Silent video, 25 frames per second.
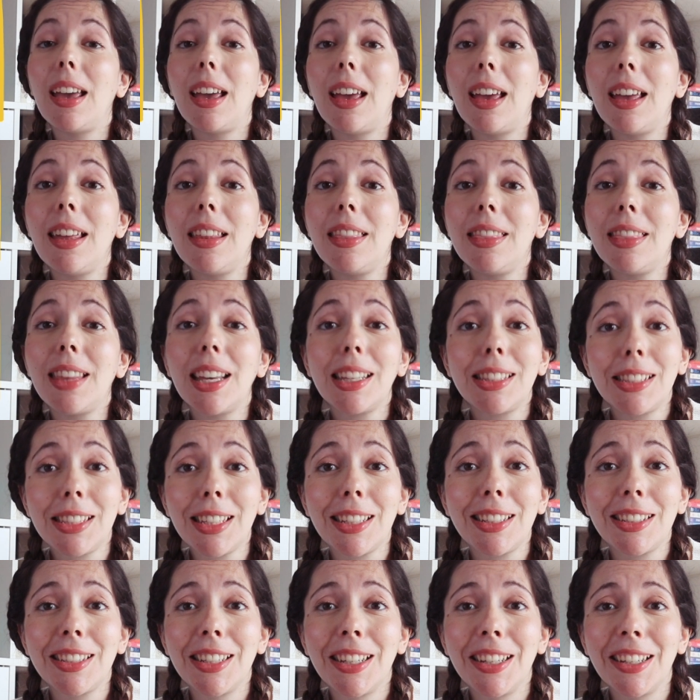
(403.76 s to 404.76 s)
And that's
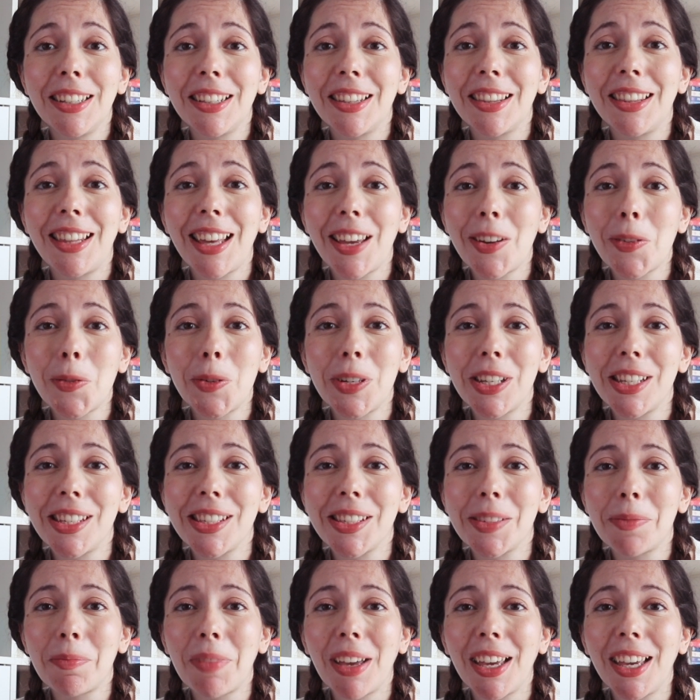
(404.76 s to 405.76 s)
it. That
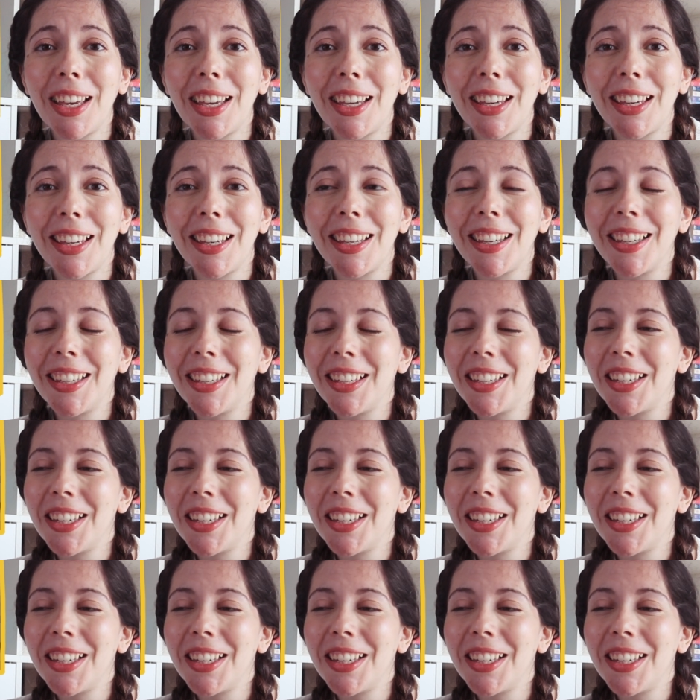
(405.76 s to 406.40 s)
was my